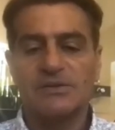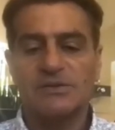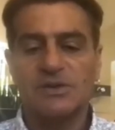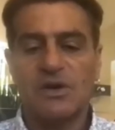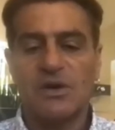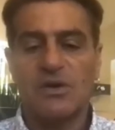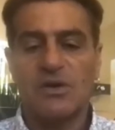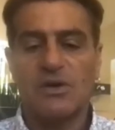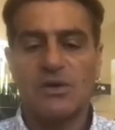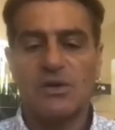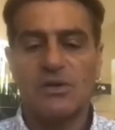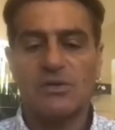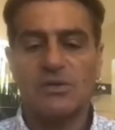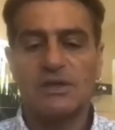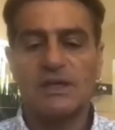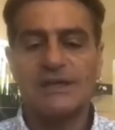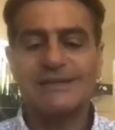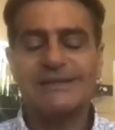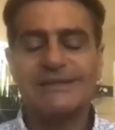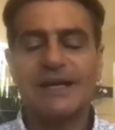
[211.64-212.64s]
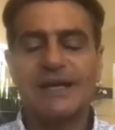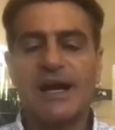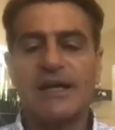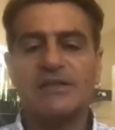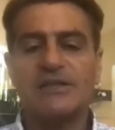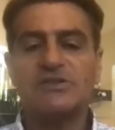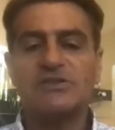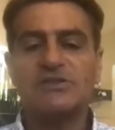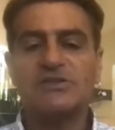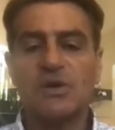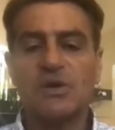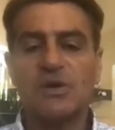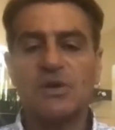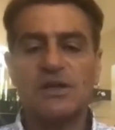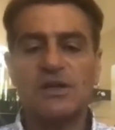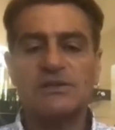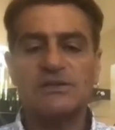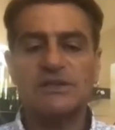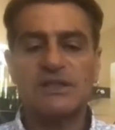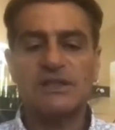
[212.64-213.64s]
So the entire
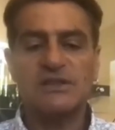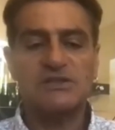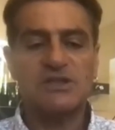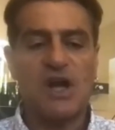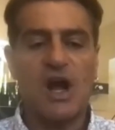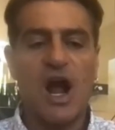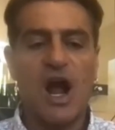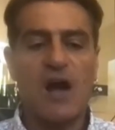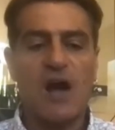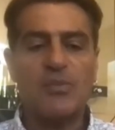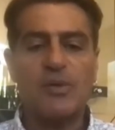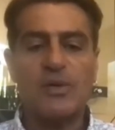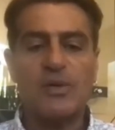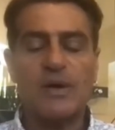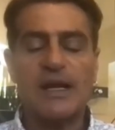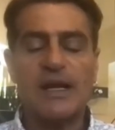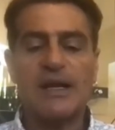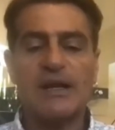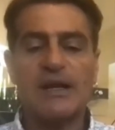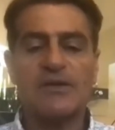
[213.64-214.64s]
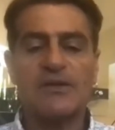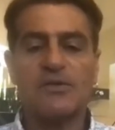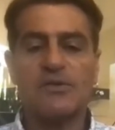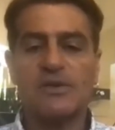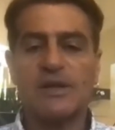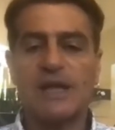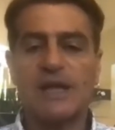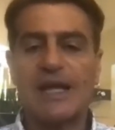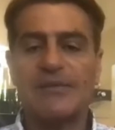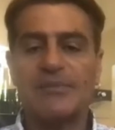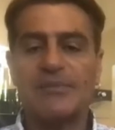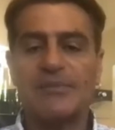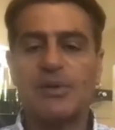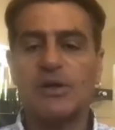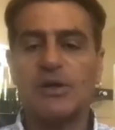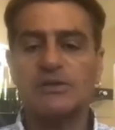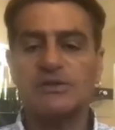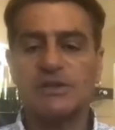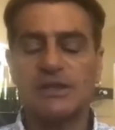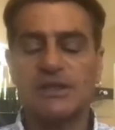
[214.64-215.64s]
source is operating through that
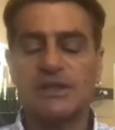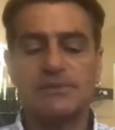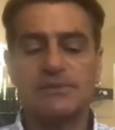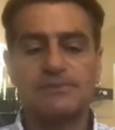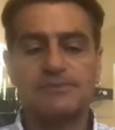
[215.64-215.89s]
person.